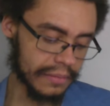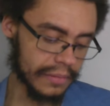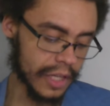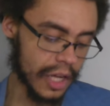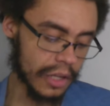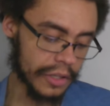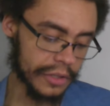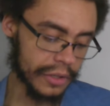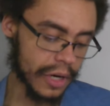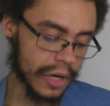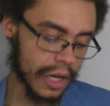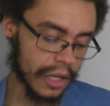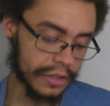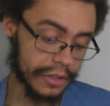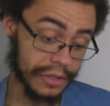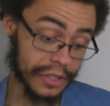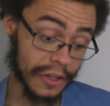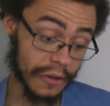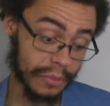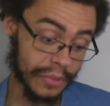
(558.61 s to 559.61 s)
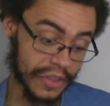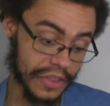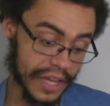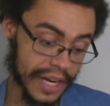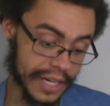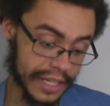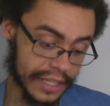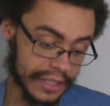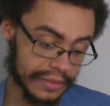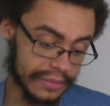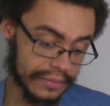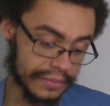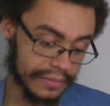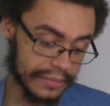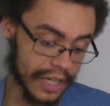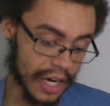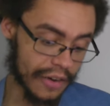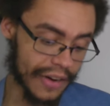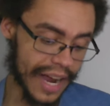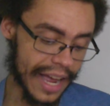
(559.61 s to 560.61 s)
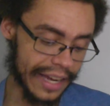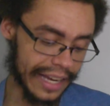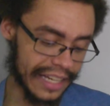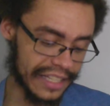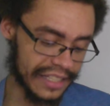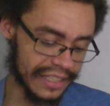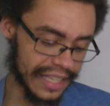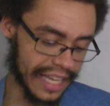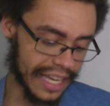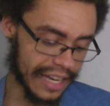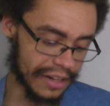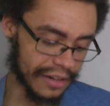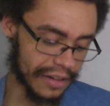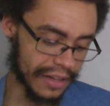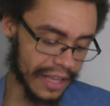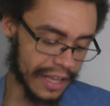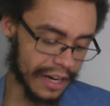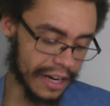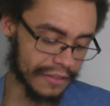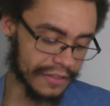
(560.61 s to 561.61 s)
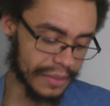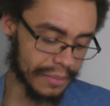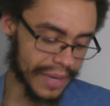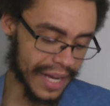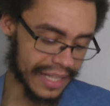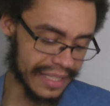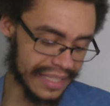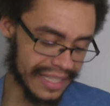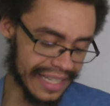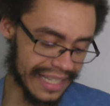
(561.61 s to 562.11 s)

Lol, you calling yourself pathetic? All right, I catch you later. I'll head off to bed.